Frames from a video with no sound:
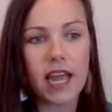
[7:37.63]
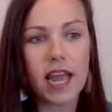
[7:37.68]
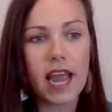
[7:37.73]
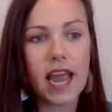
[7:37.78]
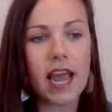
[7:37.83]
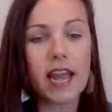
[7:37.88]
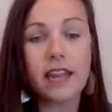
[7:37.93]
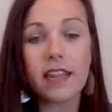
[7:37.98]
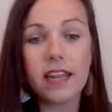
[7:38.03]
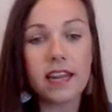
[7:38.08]

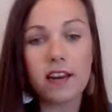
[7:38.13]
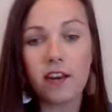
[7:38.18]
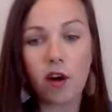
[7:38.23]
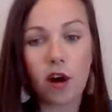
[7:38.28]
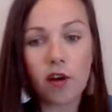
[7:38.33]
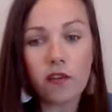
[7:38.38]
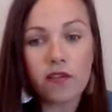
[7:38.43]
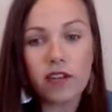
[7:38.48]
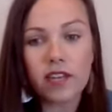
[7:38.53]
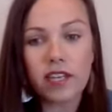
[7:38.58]
and then
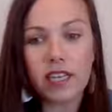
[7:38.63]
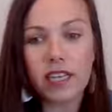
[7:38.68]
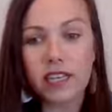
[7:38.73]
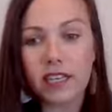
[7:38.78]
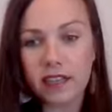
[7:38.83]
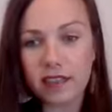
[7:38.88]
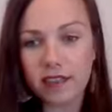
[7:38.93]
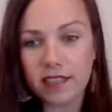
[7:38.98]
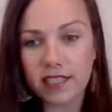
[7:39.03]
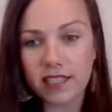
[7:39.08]
not feeling
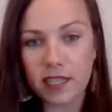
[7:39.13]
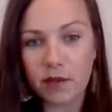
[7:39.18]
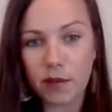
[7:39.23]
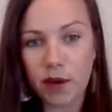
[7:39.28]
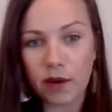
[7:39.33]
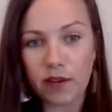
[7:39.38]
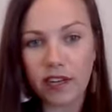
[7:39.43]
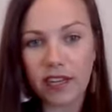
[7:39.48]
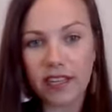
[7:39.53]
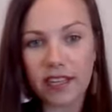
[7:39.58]
guilty
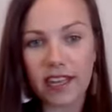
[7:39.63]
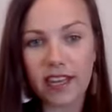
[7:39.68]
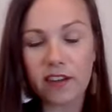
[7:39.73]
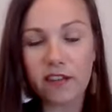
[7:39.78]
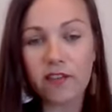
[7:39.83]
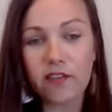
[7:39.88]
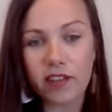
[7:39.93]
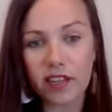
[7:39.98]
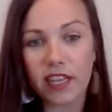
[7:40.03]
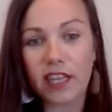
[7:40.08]
about it,
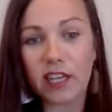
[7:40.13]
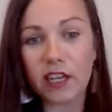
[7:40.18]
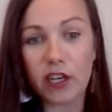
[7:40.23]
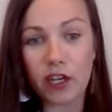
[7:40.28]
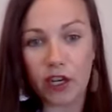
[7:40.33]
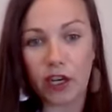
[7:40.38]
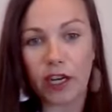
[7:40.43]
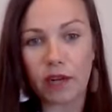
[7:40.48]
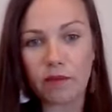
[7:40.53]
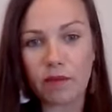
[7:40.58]
feeling
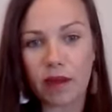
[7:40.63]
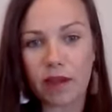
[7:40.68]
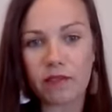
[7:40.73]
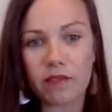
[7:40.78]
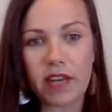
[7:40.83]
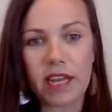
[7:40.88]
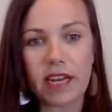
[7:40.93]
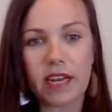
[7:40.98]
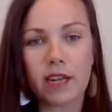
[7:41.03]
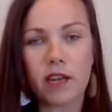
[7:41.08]
good,
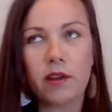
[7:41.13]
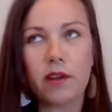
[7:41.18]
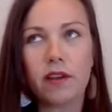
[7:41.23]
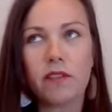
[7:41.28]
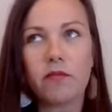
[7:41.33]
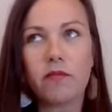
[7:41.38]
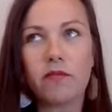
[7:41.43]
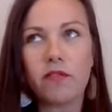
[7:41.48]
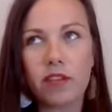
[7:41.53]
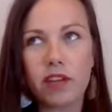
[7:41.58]
feeling
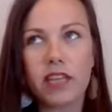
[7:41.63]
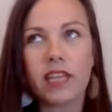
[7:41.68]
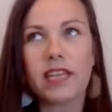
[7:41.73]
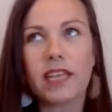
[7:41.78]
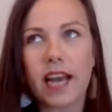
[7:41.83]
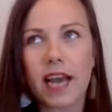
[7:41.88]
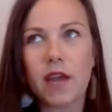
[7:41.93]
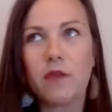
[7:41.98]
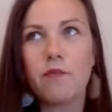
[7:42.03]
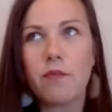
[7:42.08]

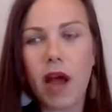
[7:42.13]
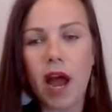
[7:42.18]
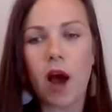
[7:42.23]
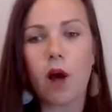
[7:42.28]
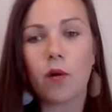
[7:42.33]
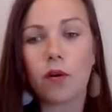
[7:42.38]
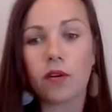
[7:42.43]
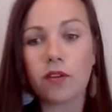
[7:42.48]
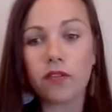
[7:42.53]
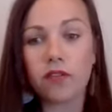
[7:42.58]
that
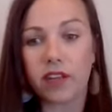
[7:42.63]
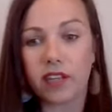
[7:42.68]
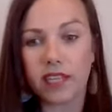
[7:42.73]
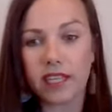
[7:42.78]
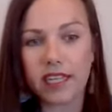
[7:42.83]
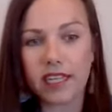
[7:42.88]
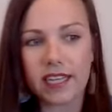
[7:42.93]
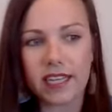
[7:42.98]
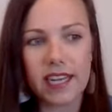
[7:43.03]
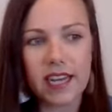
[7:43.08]
empowered
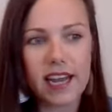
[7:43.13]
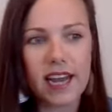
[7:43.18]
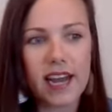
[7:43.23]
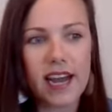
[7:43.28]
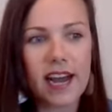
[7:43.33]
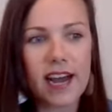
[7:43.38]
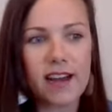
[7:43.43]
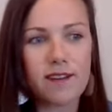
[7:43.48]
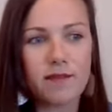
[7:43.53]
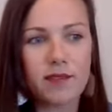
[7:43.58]
feeling.
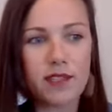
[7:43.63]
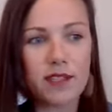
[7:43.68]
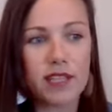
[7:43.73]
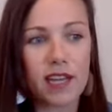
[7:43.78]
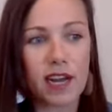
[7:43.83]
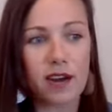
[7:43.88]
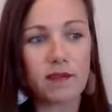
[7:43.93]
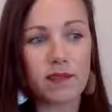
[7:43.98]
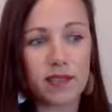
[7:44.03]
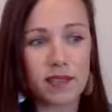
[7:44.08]
So
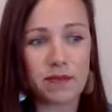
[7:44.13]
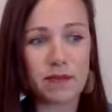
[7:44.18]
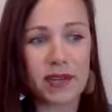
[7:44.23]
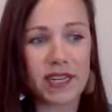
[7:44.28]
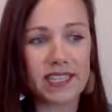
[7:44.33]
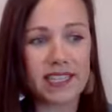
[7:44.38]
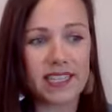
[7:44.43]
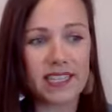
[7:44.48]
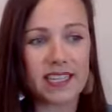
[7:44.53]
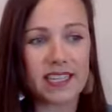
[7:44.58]
that was
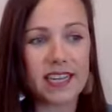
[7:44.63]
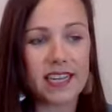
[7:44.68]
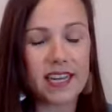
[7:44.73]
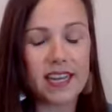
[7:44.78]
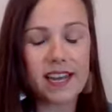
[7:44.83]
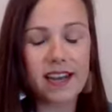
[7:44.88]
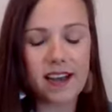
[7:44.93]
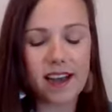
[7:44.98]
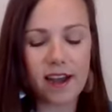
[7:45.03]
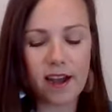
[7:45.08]
amazing.
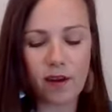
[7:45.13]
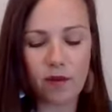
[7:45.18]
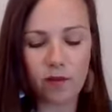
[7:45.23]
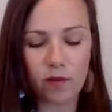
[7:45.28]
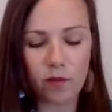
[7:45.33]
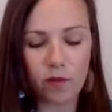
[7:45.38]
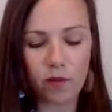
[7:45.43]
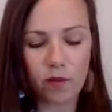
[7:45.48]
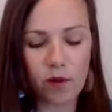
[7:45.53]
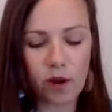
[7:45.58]

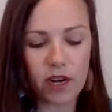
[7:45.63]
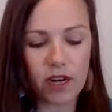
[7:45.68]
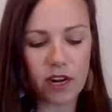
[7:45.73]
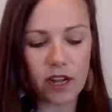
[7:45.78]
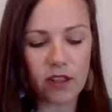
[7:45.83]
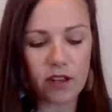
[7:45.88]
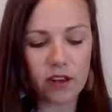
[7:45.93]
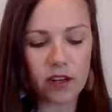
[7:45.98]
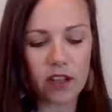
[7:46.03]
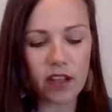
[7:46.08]

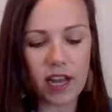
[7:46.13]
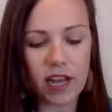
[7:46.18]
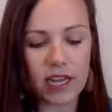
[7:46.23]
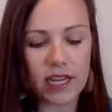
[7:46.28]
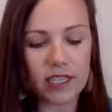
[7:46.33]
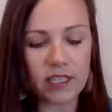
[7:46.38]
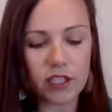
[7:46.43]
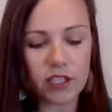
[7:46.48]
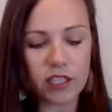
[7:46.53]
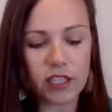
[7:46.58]
Another
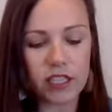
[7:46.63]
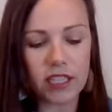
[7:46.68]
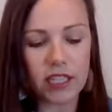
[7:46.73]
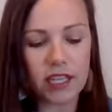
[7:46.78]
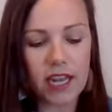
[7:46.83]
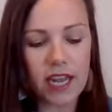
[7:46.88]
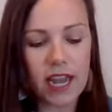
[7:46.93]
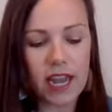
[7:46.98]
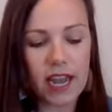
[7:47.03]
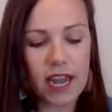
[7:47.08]
client, she
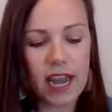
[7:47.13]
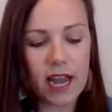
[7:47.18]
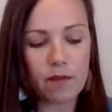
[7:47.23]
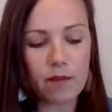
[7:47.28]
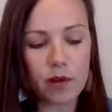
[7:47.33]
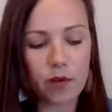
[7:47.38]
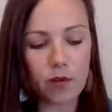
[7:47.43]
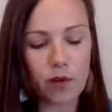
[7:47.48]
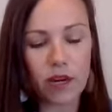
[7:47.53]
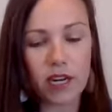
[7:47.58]
had
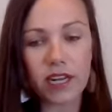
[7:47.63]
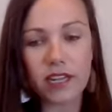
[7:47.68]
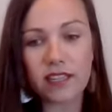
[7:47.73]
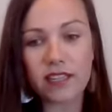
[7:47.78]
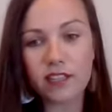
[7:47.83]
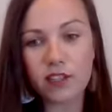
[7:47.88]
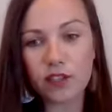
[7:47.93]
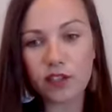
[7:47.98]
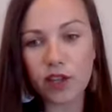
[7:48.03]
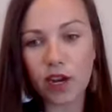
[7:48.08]
been working
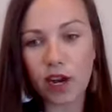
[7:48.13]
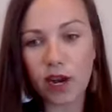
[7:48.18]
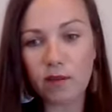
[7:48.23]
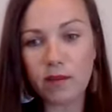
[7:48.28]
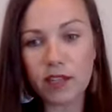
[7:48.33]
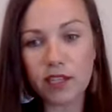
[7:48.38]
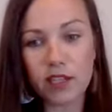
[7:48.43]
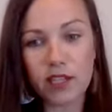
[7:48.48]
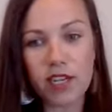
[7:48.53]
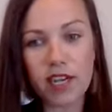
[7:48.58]
this job
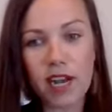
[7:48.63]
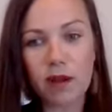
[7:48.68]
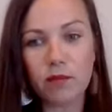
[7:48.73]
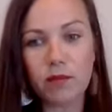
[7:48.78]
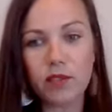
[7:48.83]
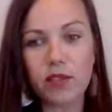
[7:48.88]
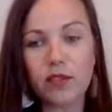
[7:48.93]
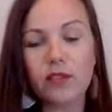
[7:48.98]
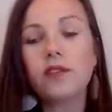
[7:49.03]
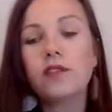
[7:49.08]
that she
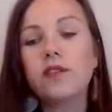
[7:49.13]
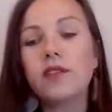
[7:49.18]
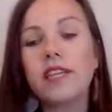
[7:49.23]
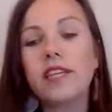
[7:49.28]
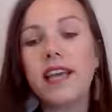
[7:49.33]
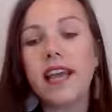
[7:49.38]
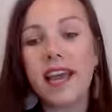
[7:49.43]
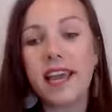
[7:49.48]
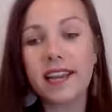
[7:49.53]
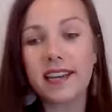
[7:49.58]
absolutely
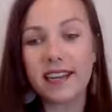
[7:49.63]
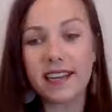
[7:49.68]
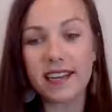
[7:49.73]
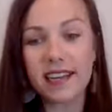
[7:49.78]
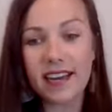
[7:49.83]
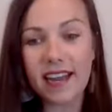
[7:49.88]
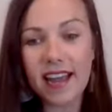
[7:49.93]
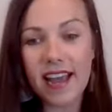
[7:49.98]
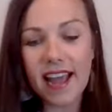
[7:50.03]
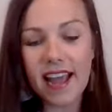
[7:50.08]
hated,
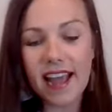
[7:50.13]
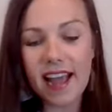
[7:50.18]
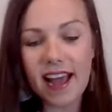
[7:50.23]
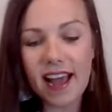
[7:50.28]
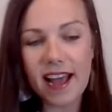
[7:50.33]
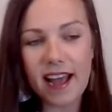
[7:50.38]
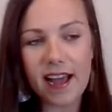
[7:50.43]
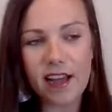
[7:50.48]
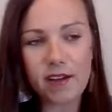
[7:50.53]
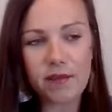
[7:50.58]

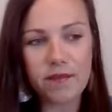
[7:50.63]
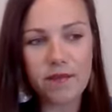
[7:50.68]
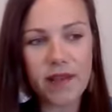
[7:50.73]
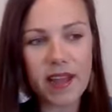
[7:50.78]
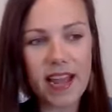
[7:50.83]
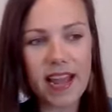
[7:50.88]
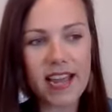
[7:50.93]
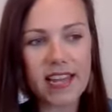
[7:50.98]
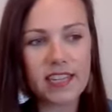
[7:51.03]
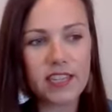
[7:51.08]

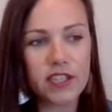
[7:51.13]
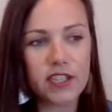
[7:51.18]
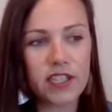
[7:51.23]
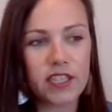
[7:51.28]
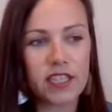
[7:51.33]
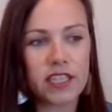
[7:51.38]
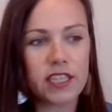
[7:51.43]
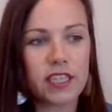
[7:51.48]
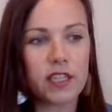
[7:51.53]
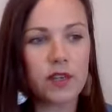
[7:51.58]
and
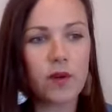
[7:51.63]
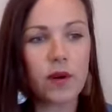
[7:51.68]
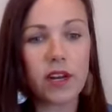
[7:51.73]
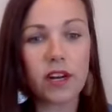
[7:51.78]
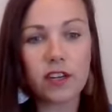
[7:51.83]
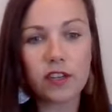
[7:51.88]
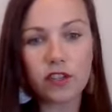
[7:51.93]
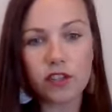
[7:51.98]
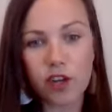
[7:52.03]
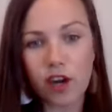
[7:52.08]
she quit
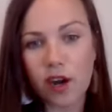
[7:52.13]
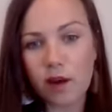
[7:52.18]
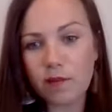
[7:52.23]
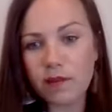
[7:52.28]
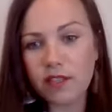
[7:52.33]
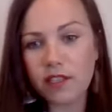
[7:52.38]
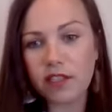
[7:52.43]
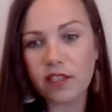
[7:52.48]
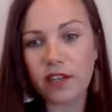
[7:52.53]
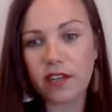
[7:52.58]
her job
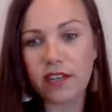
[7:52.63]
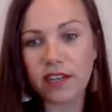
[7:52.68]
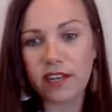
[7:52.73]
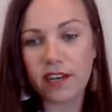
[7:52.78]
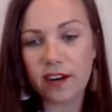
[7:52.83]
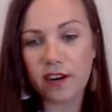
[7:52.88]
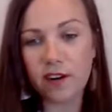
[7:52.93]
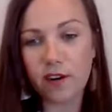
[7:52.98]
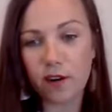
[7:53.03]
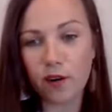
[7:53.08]
and started
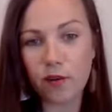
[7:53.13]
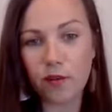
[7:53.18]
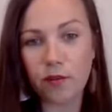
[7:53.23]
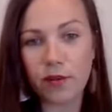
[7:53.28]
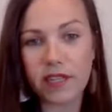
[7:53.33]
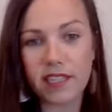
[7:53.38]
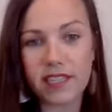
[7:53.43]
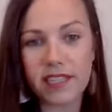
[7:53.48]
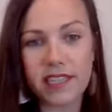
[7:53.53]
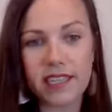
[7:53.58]
her own
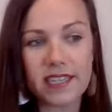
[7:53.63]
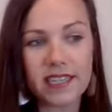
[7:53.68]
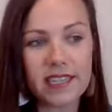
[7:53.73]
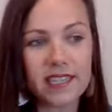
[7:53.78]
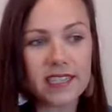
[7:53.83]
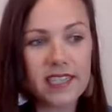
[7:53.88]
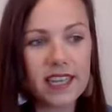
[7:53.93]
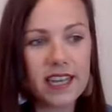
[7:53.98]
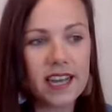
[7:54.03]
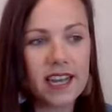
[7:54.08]
business.
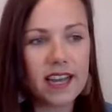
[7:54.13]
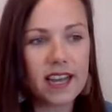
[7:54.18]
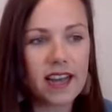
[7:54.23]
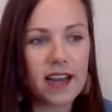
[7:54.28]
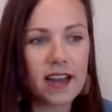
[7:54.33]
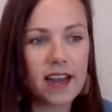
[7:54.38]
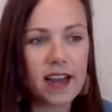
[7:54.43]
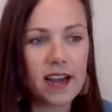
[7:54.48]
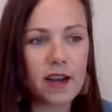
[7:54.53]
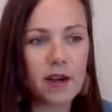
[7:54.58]

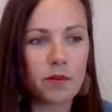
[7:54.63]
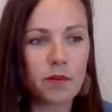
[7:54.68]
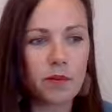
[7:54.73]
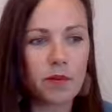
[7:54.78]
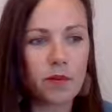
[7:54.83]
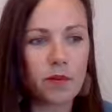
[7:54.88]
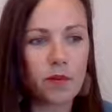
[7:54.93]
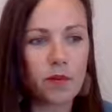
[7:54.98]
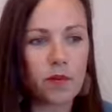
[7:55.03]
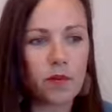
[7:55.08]

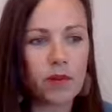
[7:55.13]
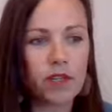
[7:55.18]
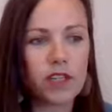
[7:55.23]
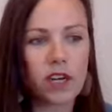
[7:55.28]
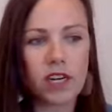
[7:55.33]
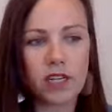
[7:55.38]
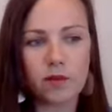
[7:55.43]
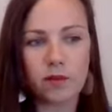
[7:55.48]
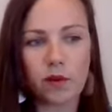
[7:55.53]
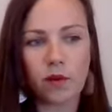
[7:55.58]
We
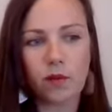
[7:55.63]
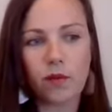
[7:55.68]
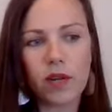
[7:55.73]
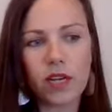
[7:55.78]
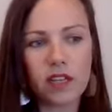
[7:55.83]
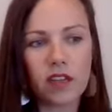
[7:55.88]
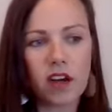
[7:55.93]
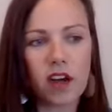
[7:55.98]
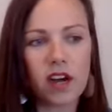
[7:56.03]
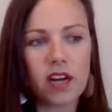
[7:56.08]
talked about weight
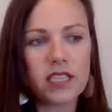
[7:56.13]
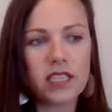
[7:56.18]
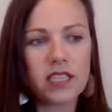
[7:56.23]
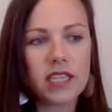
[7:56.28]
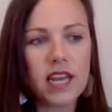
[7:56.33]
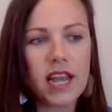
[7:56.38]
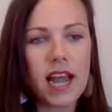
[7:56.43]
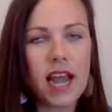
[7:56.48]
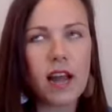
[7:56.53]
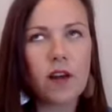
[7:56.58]
loss,
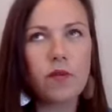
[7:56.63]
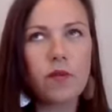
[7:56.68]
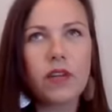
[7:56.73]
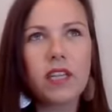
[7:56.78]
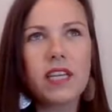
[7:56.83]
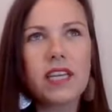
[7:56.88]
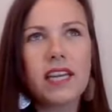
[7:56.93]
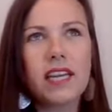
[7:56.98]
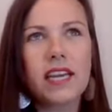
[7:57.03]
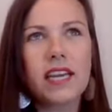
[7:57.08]
and
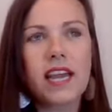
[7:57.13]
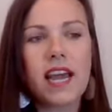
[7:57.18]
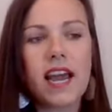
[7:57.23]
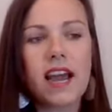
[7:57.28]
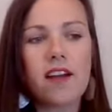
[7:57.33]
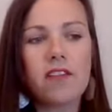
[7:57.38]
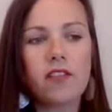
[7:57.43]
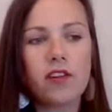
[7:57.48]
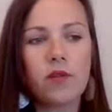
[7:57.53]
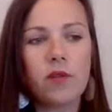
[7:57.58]
really
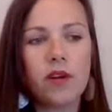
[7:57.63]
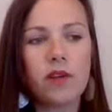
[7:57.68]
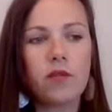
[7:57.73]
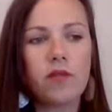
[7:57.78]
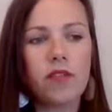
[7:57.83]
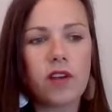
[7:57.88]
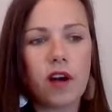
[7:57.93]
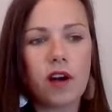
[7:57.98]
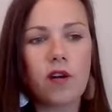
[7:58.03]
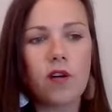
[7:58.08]
everyone
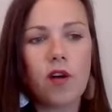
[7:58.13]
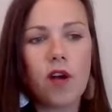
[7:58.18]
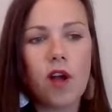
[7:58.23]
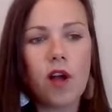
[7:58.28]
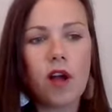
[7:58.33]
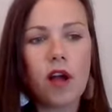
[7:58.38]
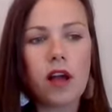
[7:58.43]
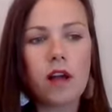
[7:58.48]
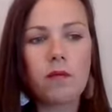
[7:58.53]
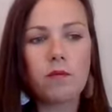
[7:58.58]
felt
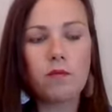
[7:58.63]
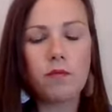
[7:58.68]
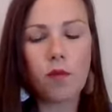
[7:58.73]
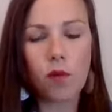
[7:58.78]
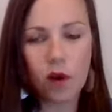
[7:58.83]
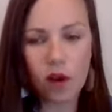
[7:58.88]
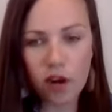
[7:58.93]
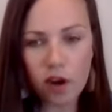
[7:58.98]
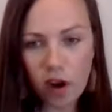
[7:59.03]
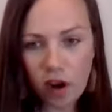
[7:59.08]

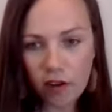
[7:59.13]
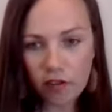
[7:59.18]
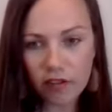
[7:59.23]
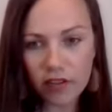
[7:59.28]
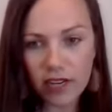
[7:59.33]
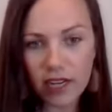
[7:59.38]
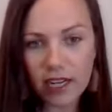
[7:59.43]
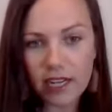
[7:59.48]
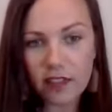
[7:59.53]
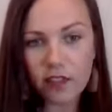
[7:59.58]
more
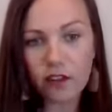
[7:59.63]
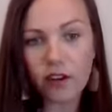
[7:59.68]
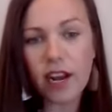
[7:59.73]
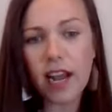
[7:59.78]
confident. Their